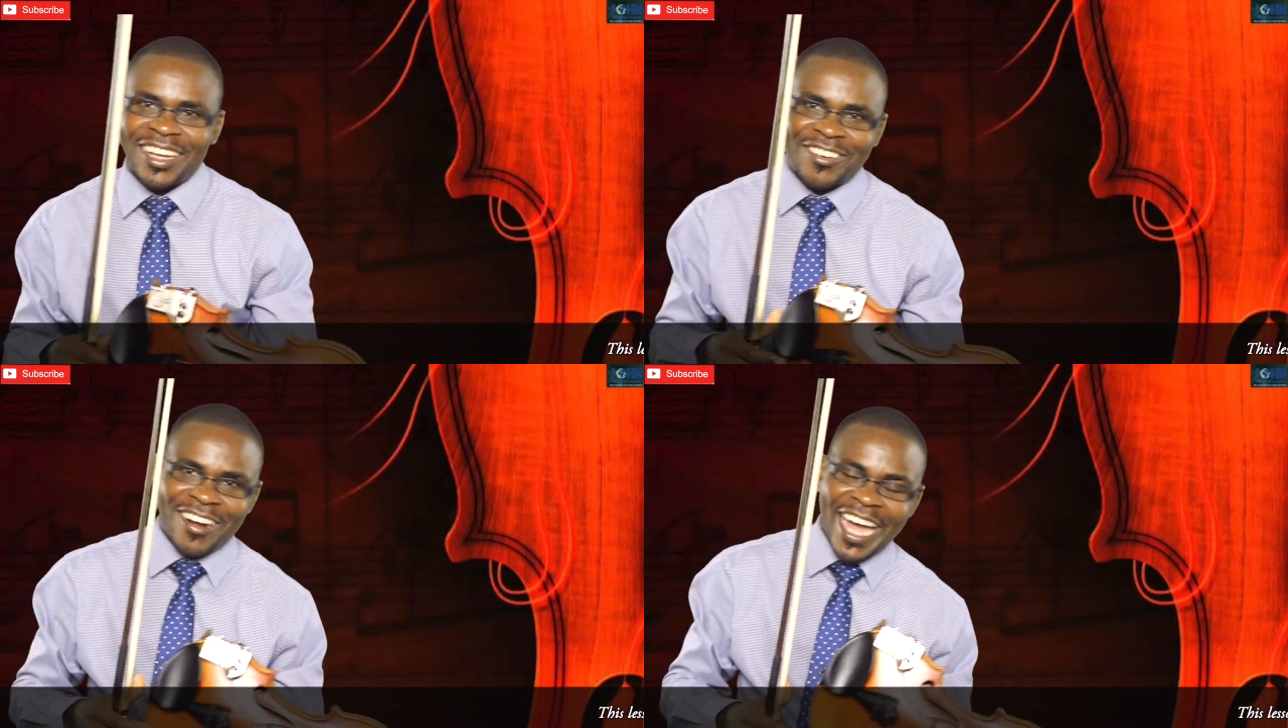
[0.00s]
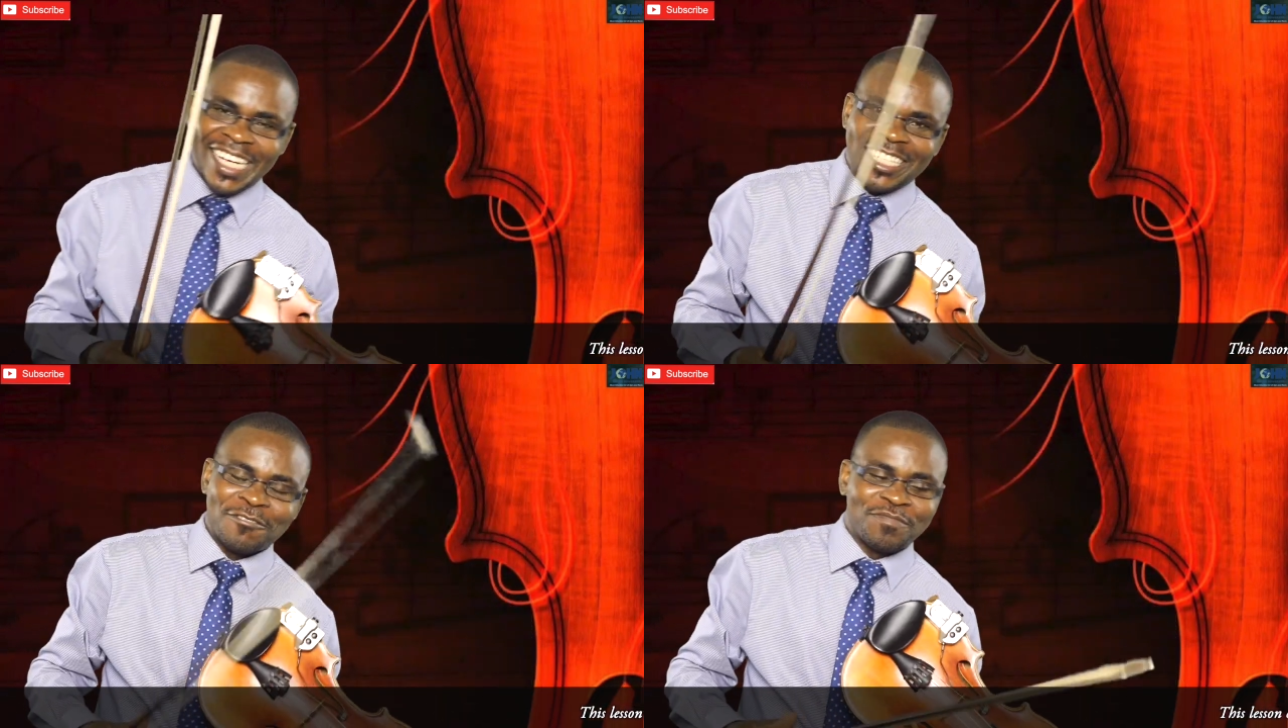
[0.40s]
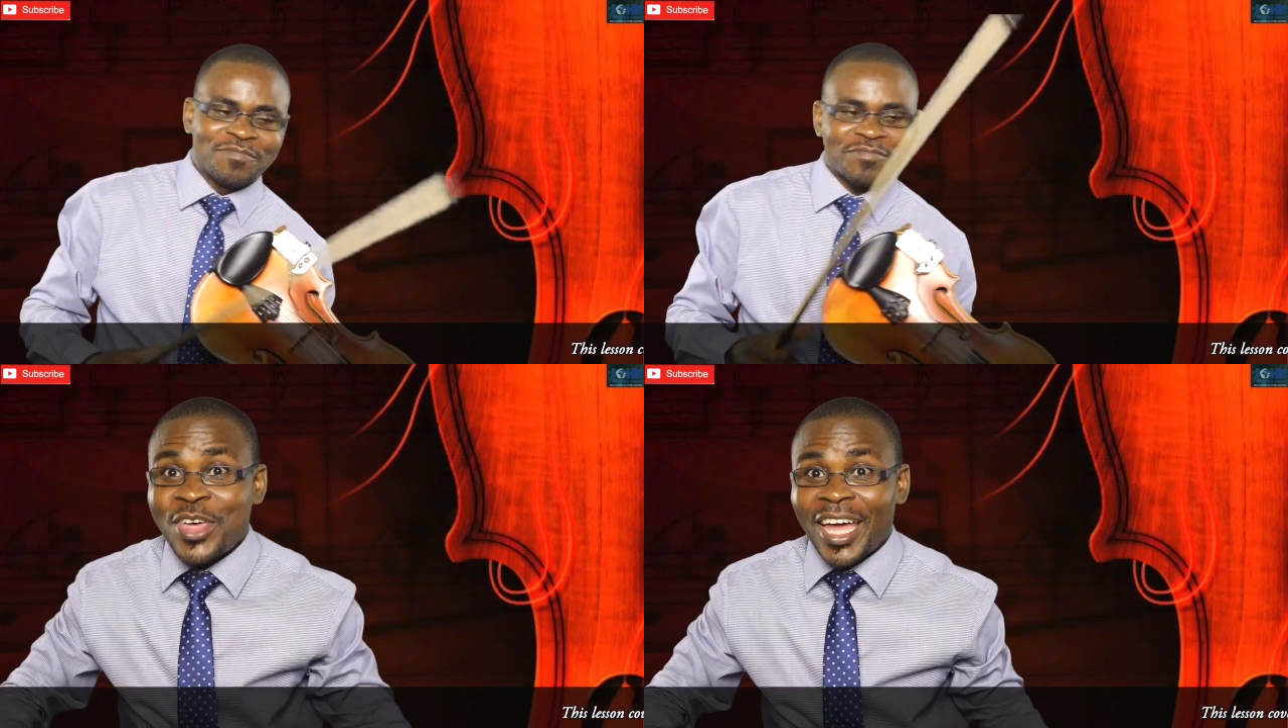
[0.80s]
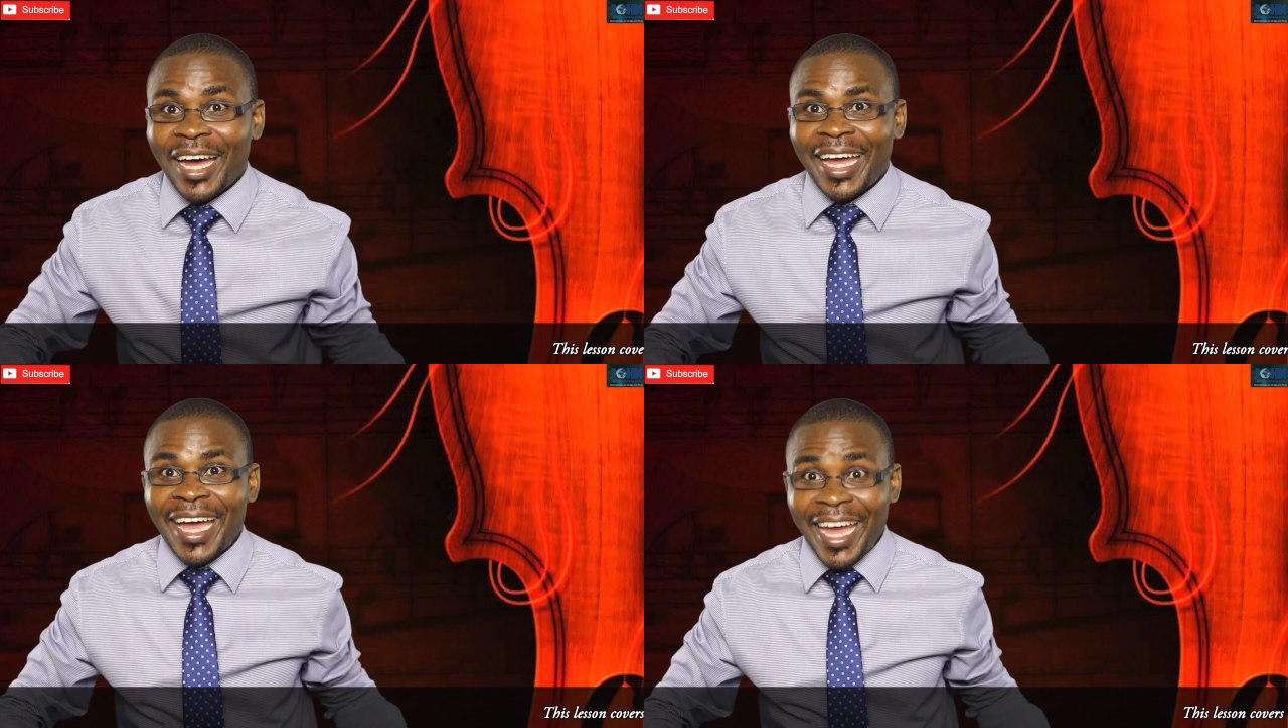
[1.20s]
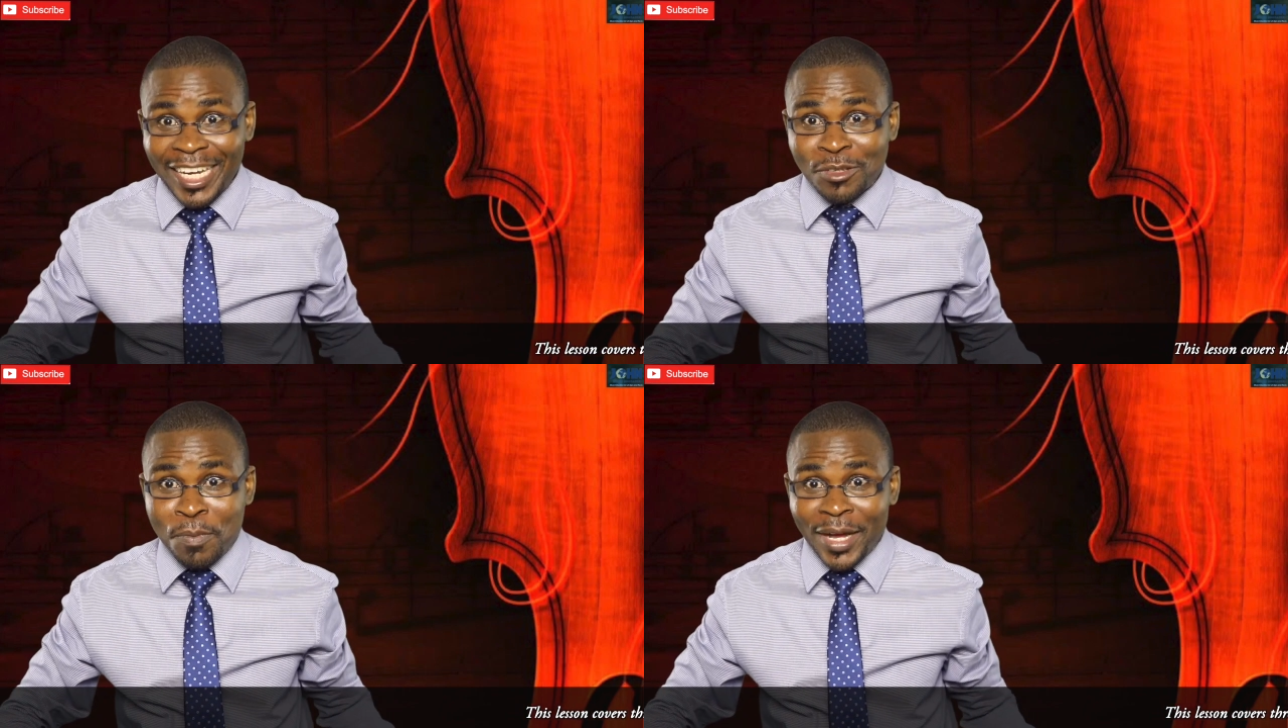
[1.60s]
Right. There are
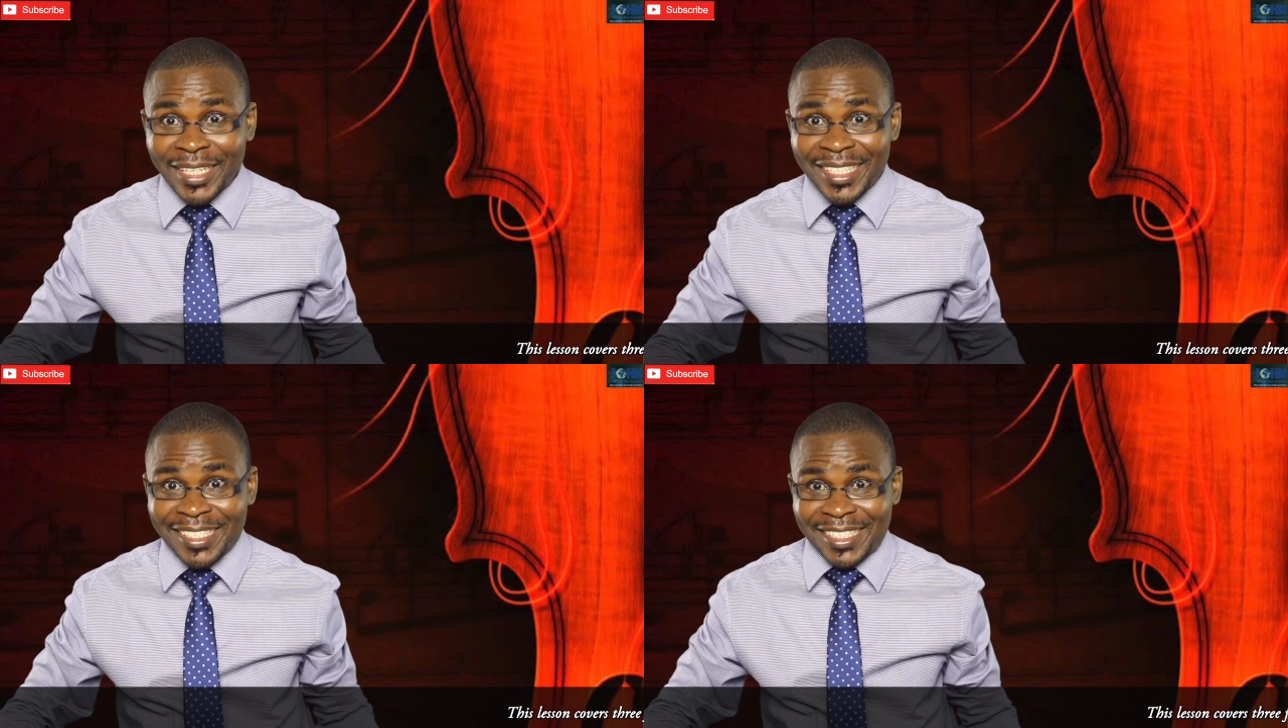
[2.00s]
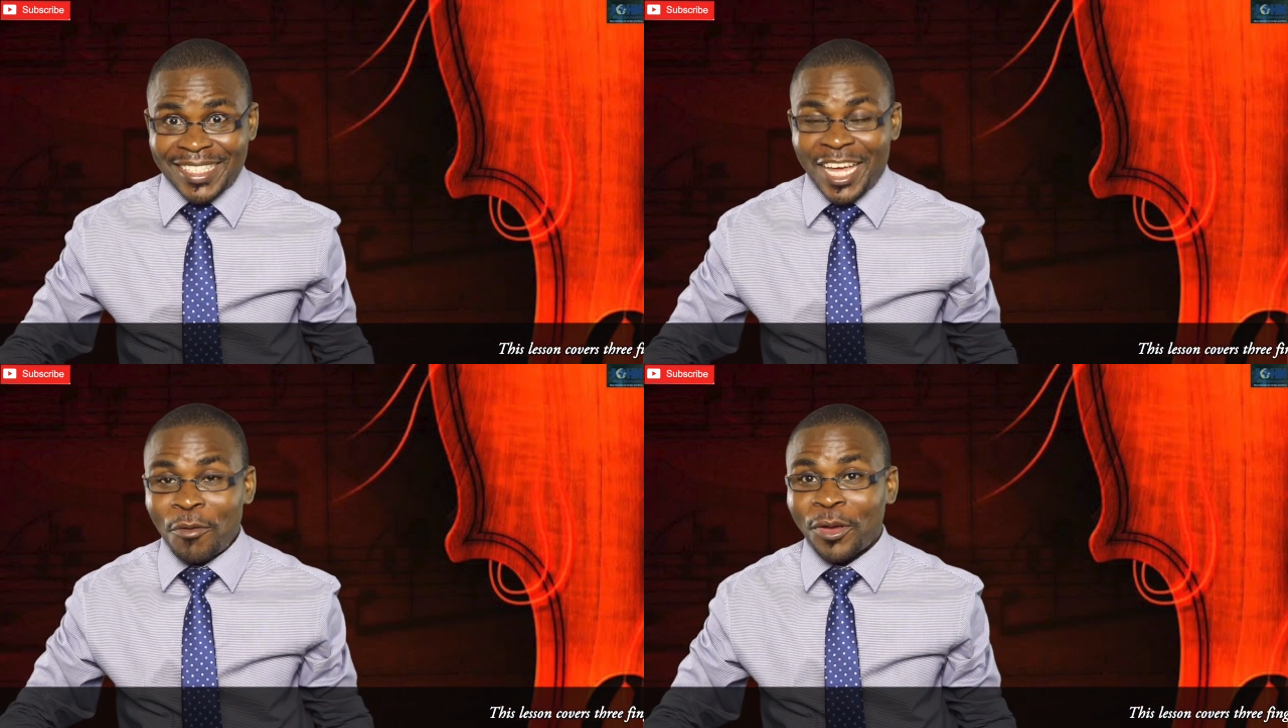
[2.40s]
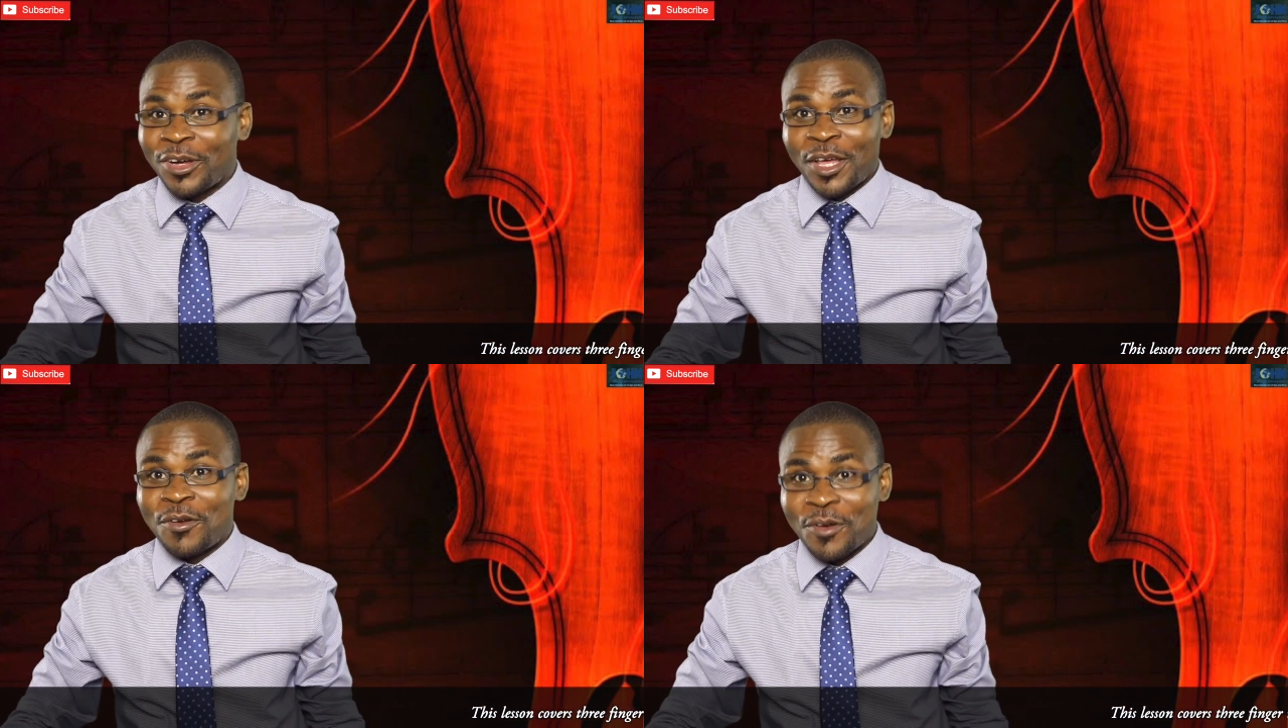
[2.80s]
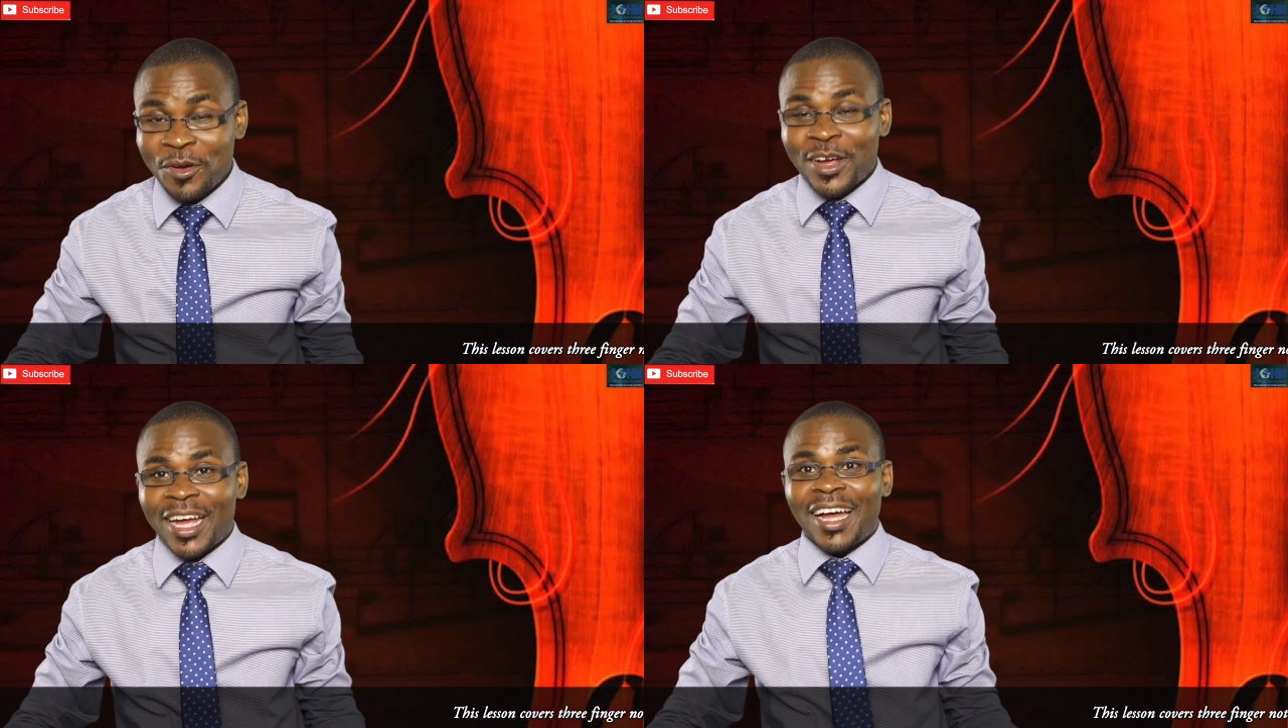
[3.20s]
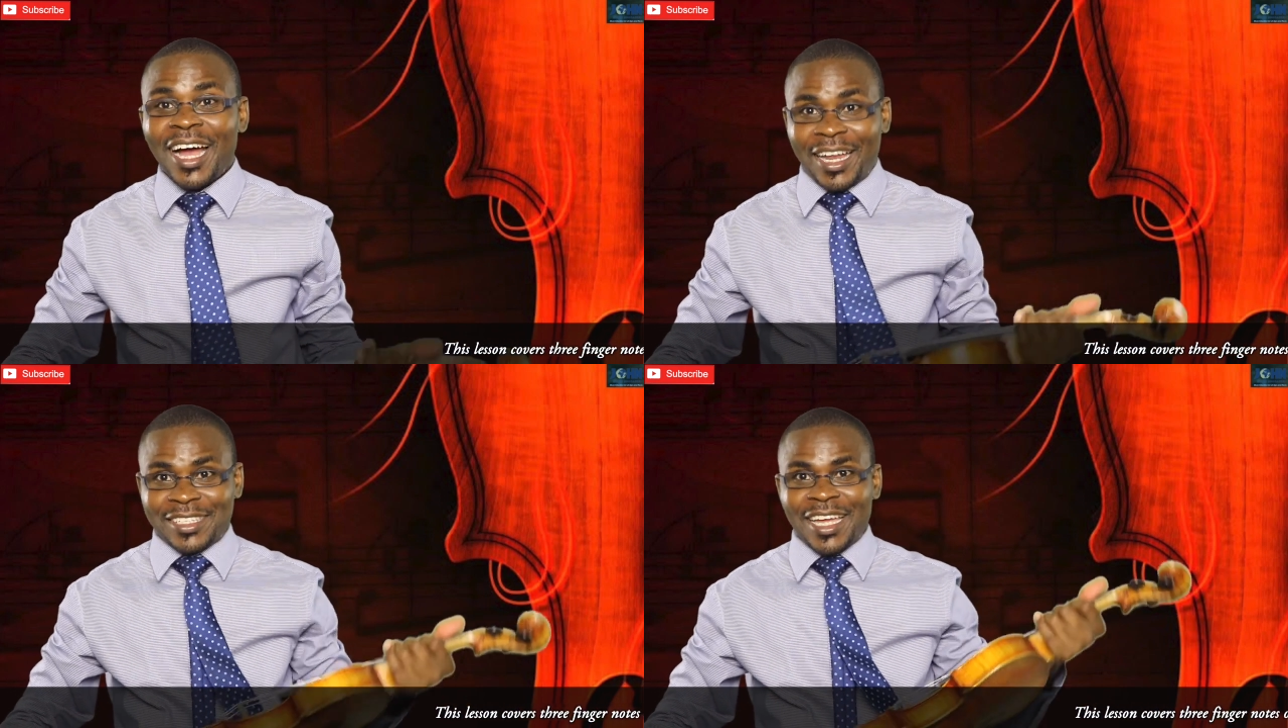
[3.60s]
8 patterns that we're going to look at.